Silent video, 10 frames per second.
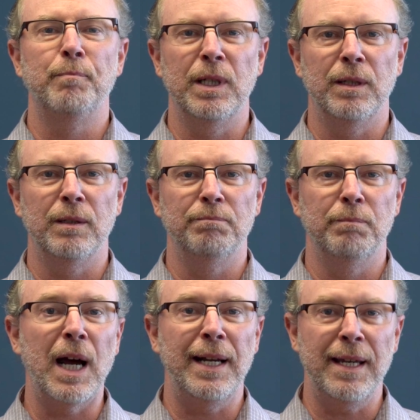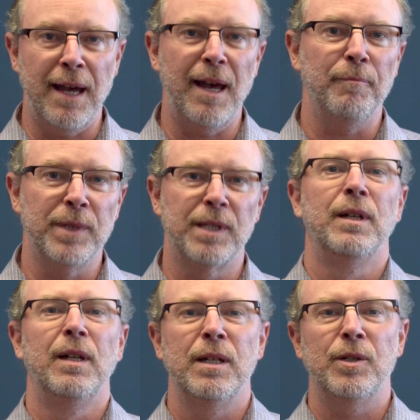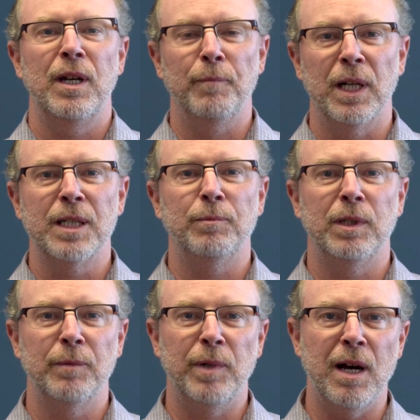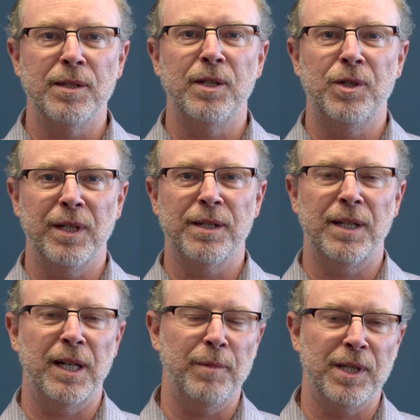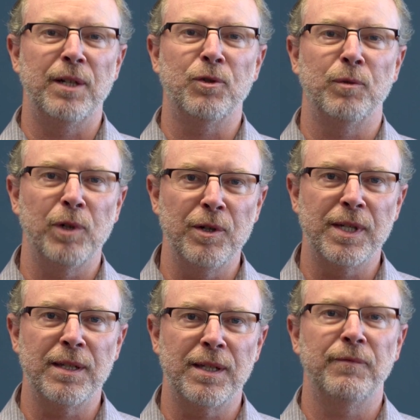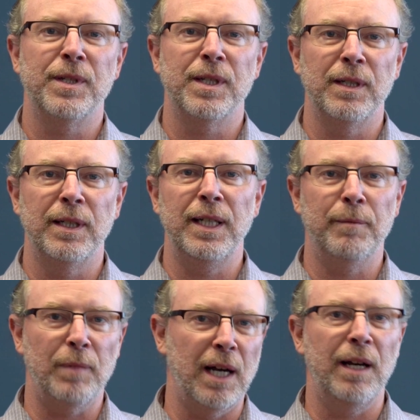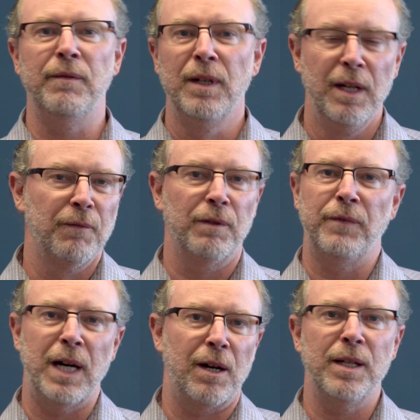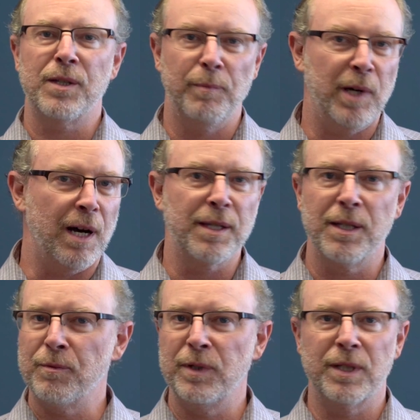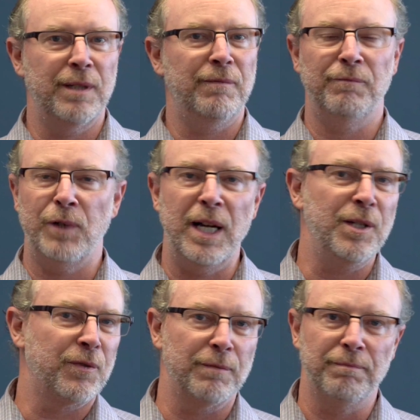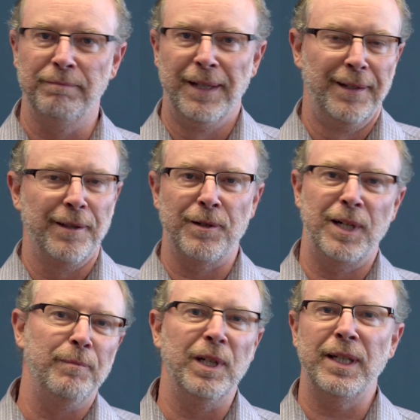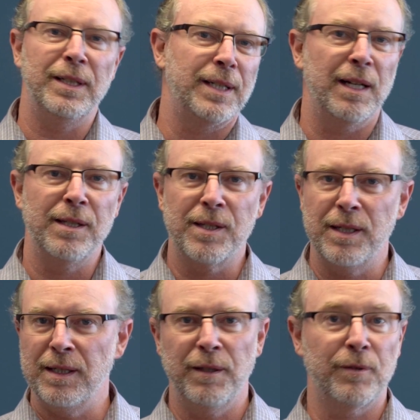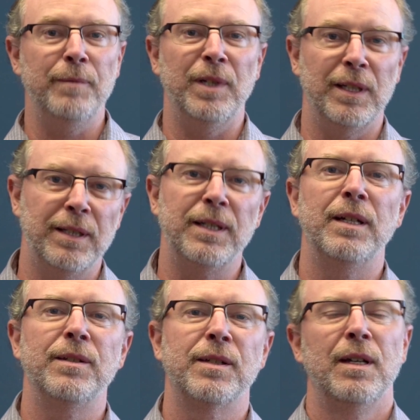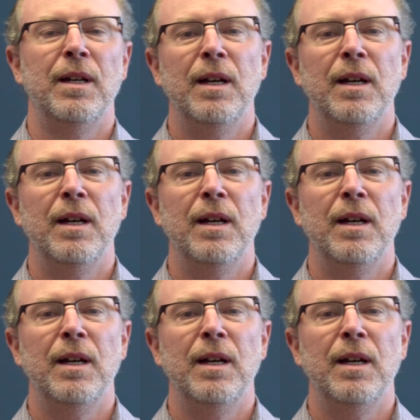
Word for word: build mining camps. So you have multiple deposits, you can set up a central processing facility and mine from various deposits which can range from 30 million tons to 3 million tons.